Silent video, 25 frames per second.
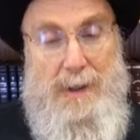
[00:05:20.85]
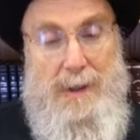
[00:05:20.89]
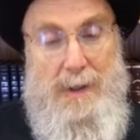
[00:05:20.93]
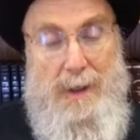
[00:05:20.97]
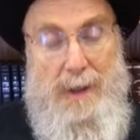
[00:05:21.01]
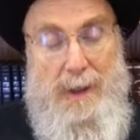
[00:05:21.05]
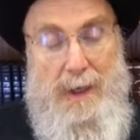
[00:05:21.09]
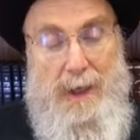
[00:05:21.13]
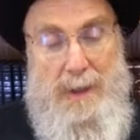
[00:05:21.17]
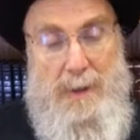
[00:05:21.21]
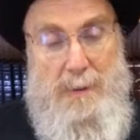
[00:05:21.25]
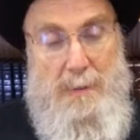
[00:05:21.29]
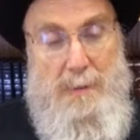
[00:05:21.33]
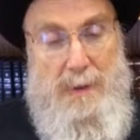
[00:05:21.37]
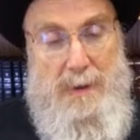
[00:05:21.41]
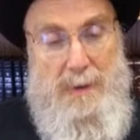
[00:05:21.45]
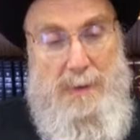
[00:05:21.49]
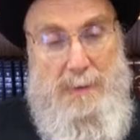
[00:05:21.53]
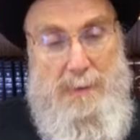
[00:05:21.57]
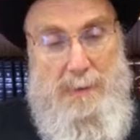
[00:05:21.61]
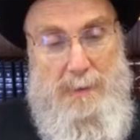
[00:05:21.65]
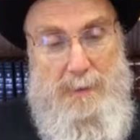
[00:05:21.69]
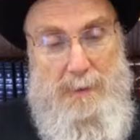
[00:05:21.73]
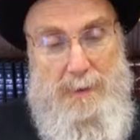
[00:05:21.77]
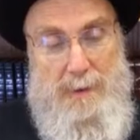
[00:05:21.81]
The last
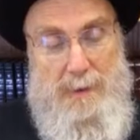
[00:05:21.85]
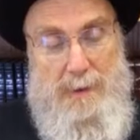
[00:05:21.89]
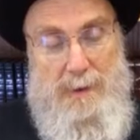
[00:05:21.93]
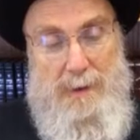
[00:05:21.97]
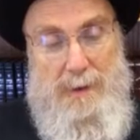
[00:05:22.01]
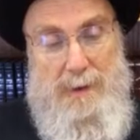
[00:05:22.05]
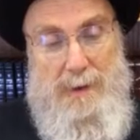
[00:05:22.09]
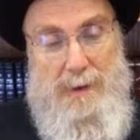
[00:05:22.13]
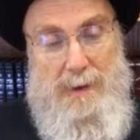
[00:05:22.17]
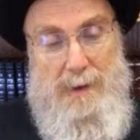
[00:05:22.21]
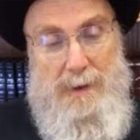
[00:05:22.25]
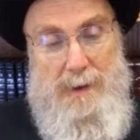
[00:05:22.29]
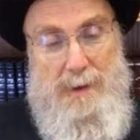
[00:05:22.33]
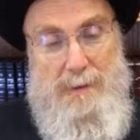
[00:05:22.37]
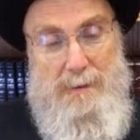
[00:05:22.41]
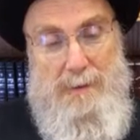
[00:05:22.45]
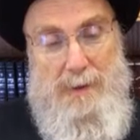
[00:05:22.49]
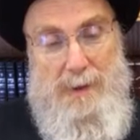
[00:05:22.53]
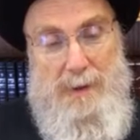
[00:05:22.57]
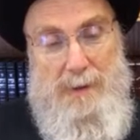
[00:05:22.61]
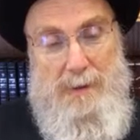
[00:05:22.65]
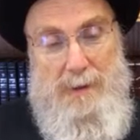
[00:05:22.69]
pasuk for